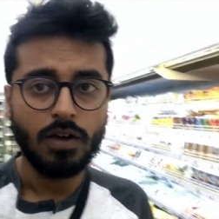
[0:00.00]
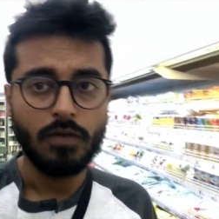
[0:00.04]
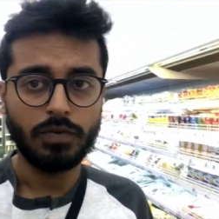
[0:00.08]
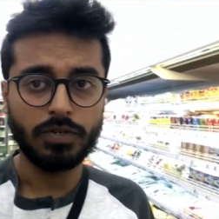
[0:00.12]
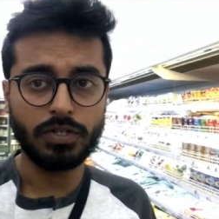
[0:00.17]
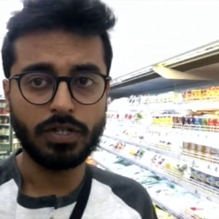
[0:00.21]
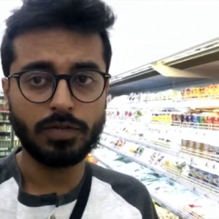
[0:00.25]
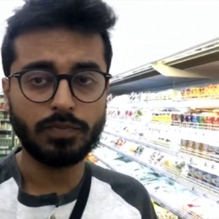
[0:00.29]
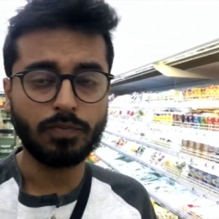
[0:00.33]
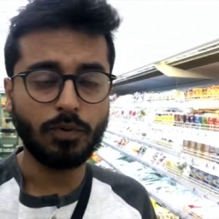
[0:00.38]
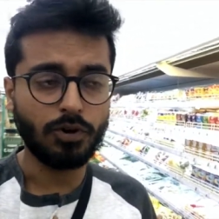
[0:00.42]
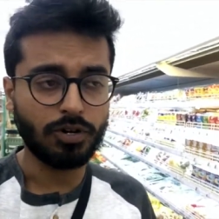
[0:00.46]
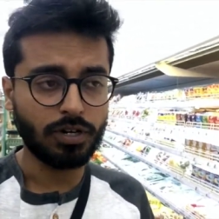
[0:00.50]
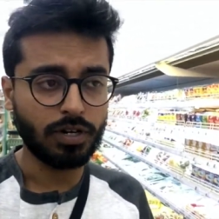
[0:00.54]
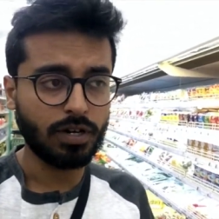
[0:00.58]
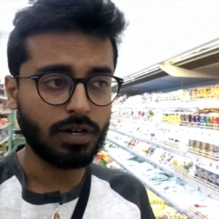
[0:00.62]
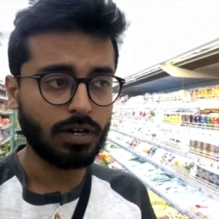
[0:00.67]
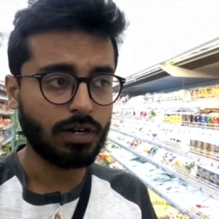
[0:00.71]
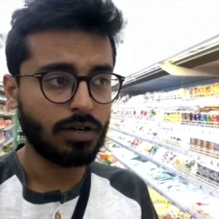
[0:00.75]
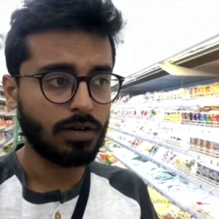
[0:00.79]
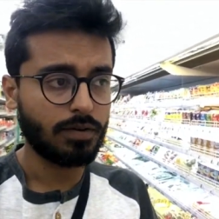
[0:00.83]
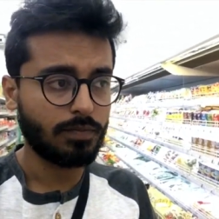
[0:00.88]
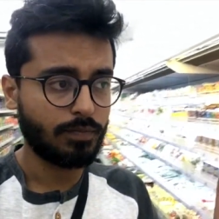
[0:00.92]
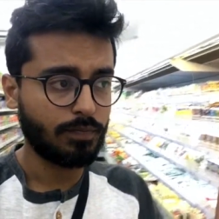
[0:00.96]
we just bought
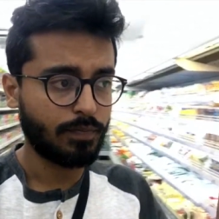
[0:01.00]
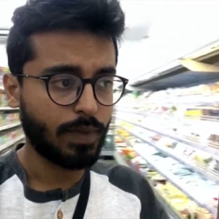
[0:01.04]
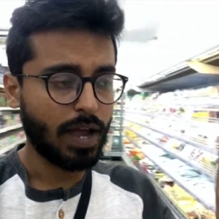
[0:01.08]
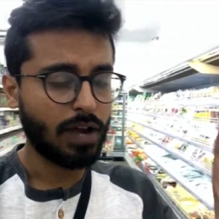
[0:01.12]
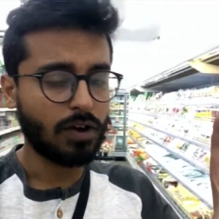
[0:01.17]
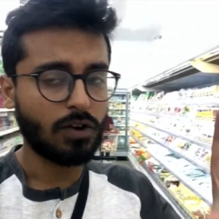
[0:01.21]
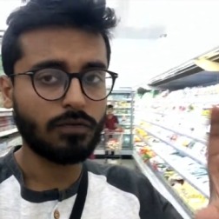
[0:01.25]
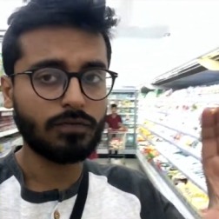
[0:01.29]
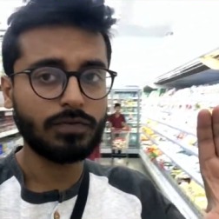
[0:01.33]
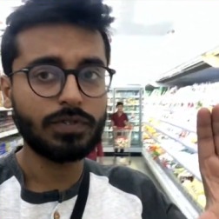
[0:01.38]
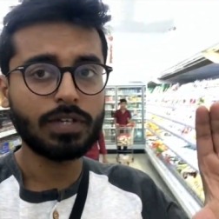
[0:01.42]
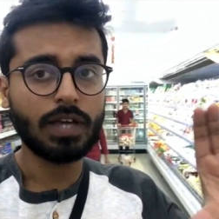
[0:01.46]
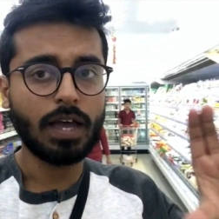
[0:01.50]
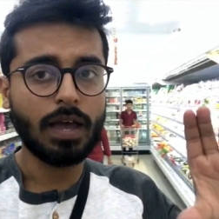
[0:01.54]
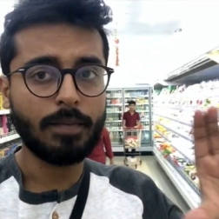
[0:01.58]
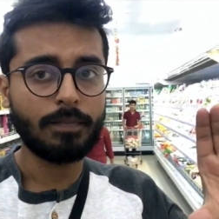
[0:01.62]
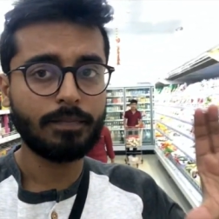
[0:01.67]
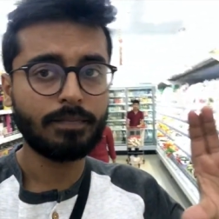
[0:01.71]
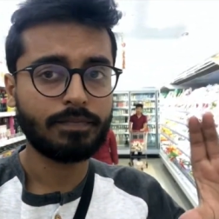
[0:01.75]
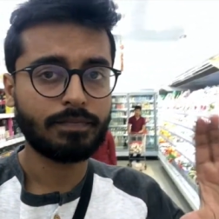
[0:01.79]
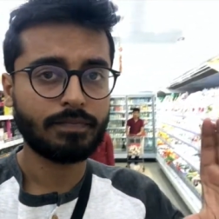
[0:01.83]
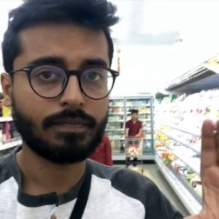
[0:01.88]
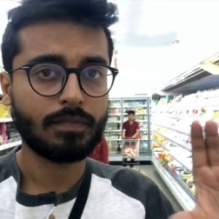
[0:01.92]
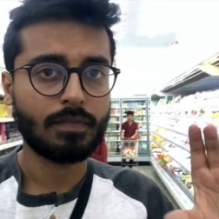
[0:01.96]
a pack of jam
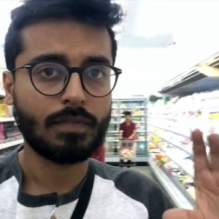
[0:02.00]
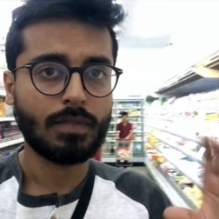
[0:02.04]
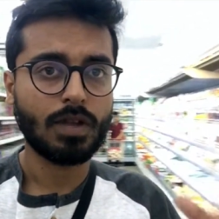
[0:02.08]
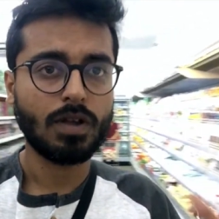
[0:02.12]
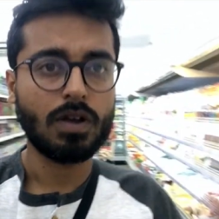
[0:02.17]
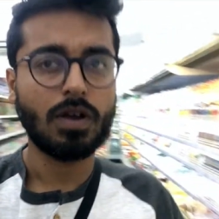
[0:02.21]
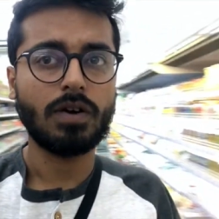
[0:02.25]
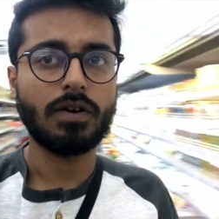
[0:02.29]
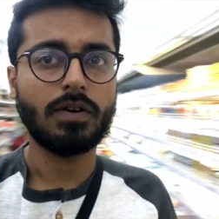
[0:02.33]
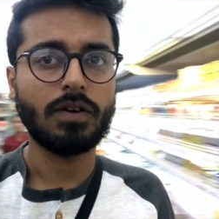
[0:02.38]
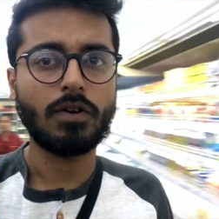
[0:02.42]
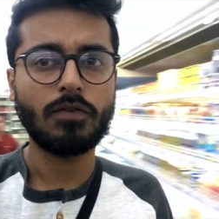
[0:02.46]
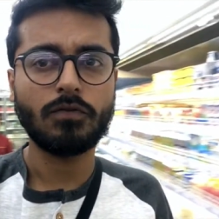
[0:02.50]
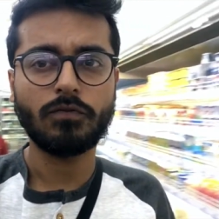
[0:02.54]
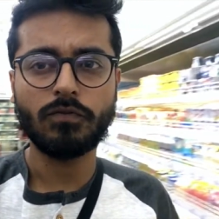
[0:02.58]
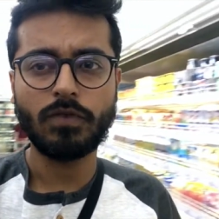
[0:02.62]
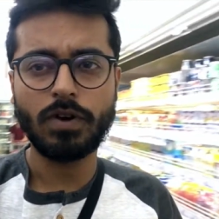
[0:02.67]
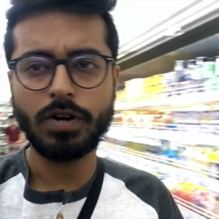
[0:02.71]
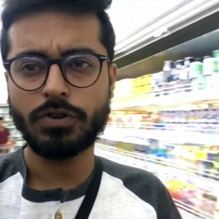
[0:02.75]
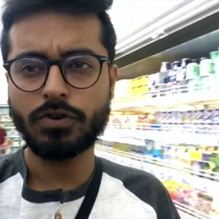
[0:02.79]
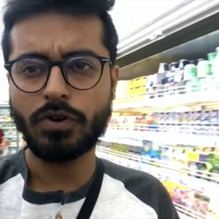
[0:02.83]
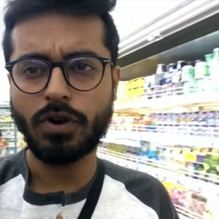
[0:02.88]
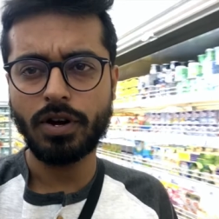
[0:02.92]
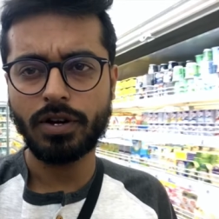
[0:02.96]
around
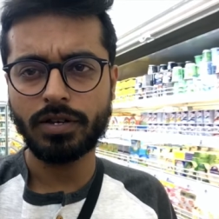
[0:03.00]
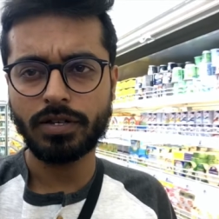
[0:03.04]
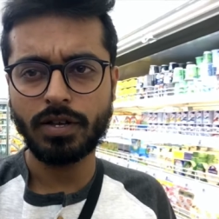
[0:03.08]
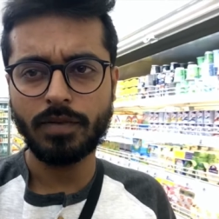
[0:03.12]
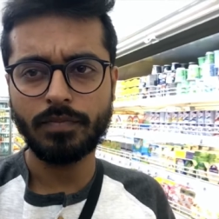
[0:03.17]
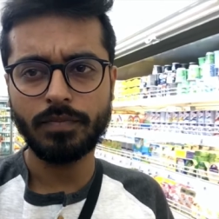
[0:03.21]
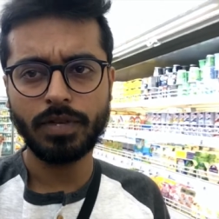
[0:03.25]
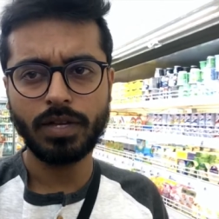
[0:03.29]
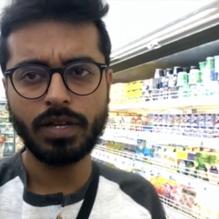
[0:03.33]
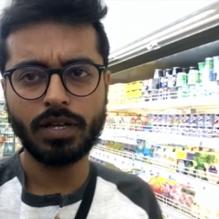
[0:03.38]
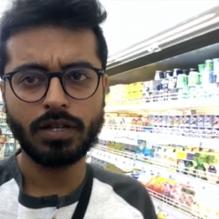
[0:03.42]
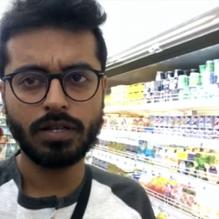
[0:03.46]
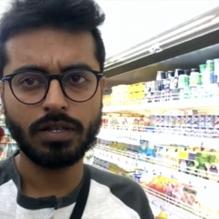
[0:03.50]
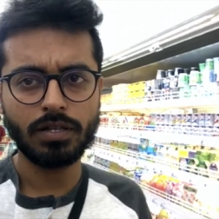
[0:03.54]
one dollar something.